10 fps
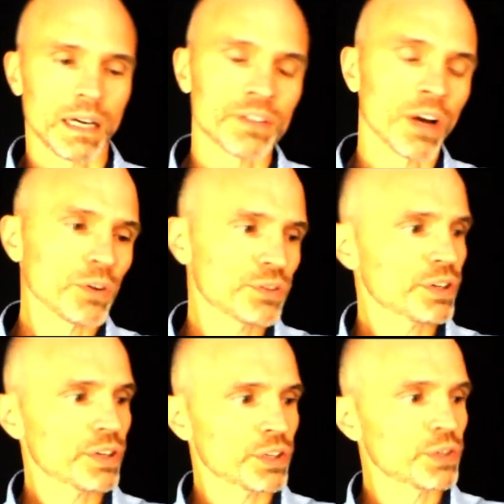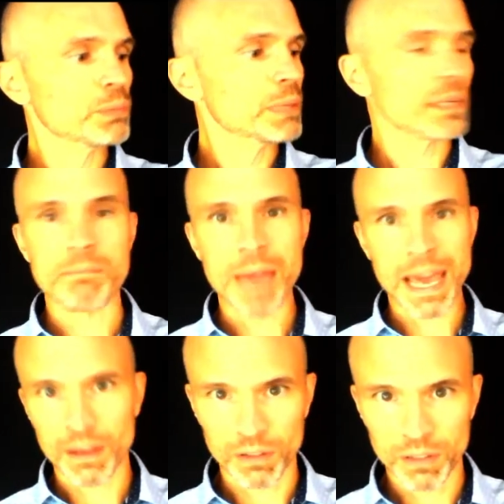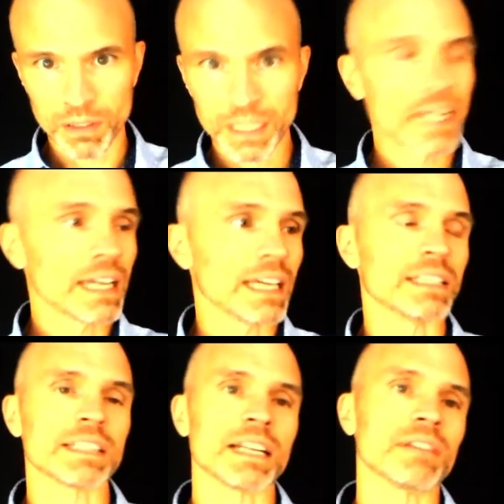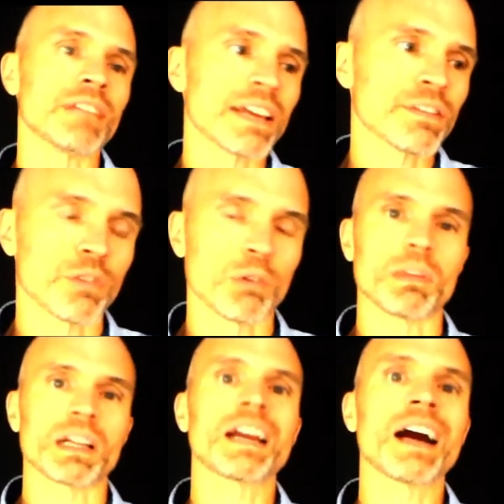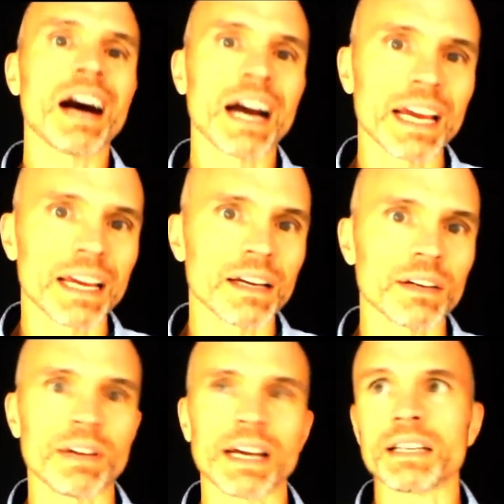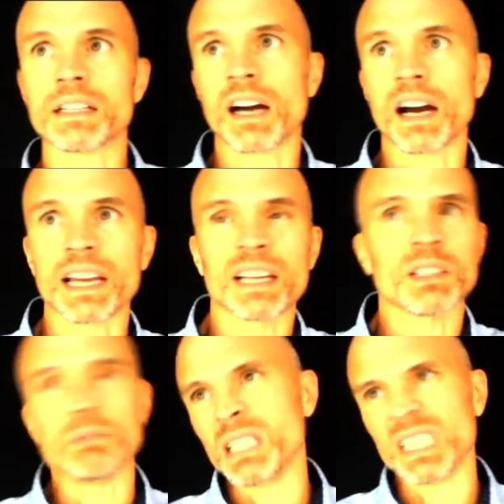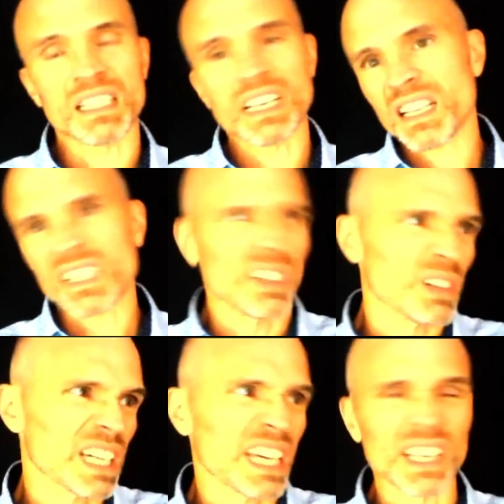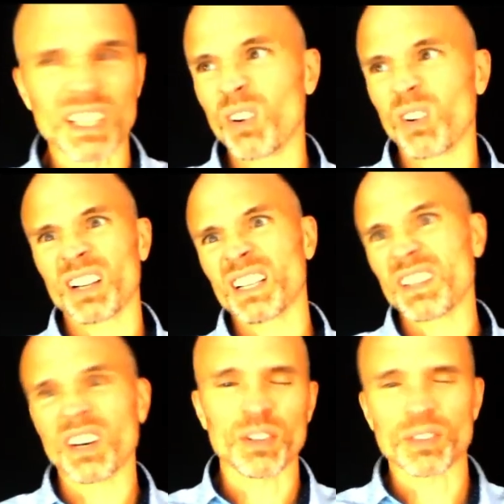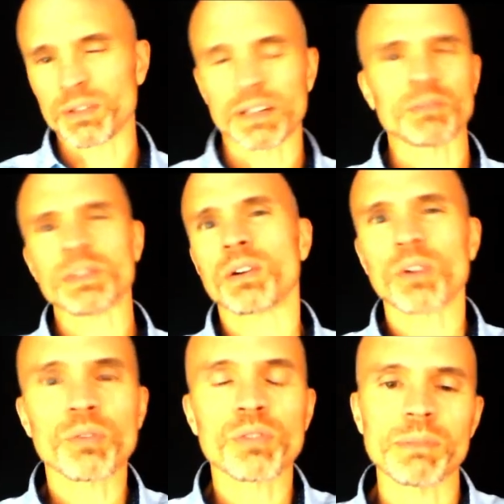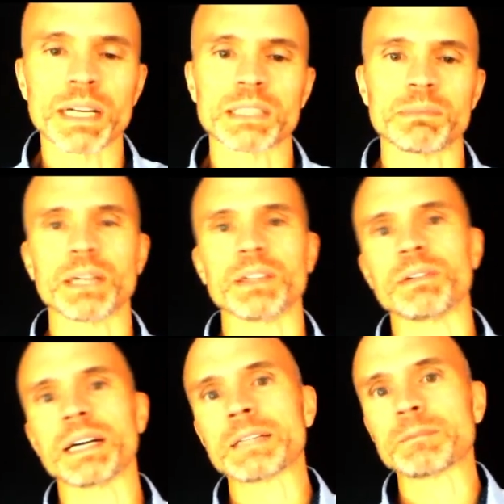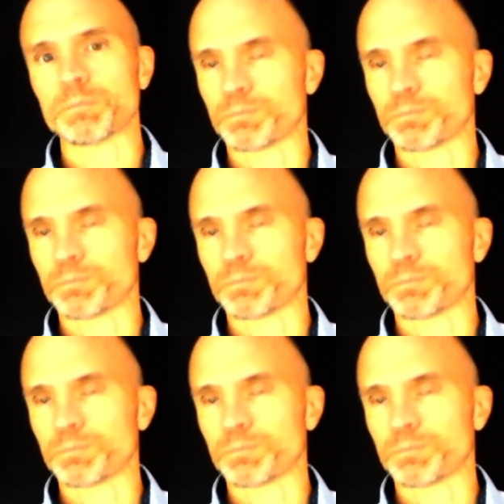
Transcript: adult human male instead of less formal guy, right? Guy could be, a kid or an adult or whatever. We don't know so much about it, right?